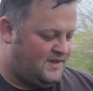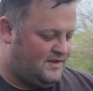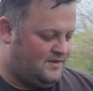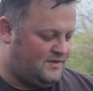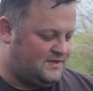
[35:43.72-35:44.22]

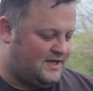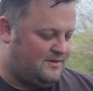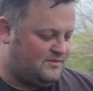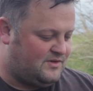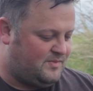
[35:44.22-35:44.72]
Other times
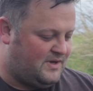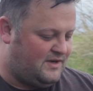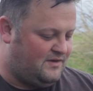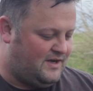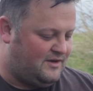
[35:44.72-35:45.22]
we spent at
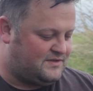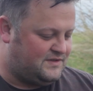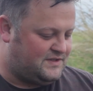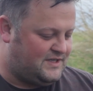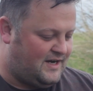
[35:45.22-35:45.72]
your house just
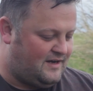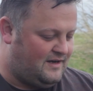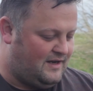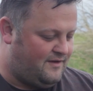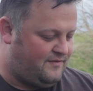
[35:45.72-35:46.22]
chatting and
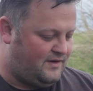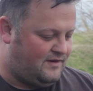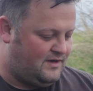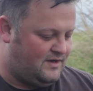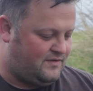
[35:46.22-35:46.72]
laughing,
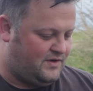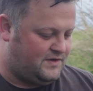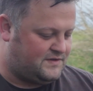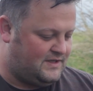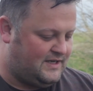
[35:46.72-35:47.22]
and of course
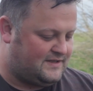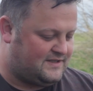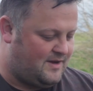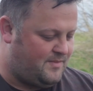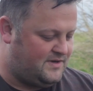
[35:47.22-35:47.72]
the last
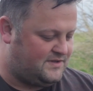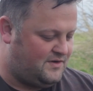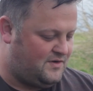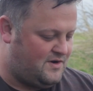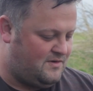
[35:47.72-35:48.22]
time I saw
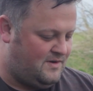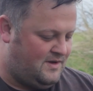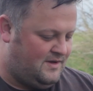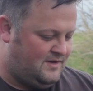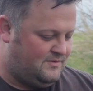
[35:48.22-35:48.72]
you
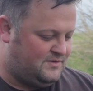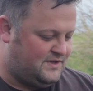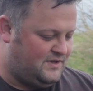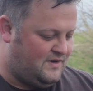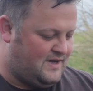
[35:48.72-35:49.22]
was at
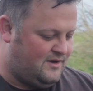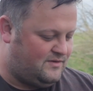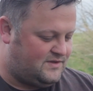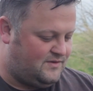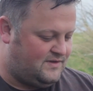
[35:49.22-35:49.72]
your house
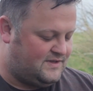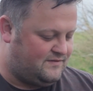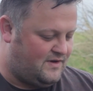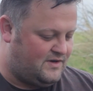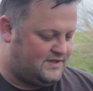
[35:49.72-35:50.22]
doing this
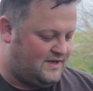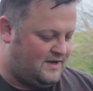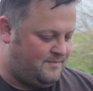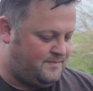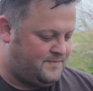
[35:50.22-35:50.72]
very
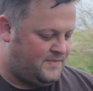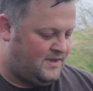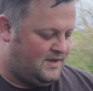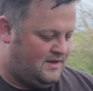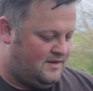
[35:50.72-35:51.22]

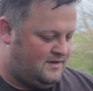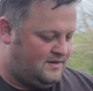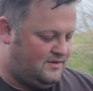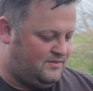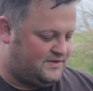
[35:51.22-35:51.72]
same.
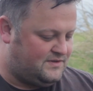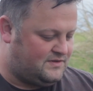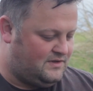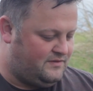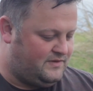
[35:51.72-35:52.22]
It was such a
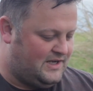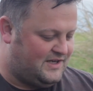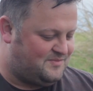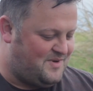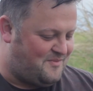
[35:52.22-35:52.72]
lovely last
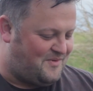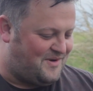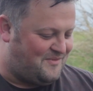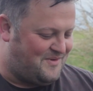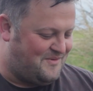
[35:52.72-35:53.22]
memory.
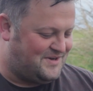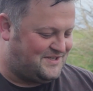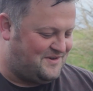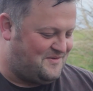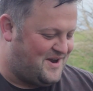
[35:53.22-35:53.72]
We watched
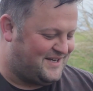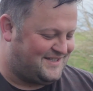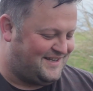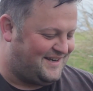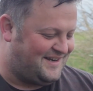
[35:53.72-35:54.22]
you
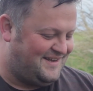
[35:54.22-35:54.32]
wrestling.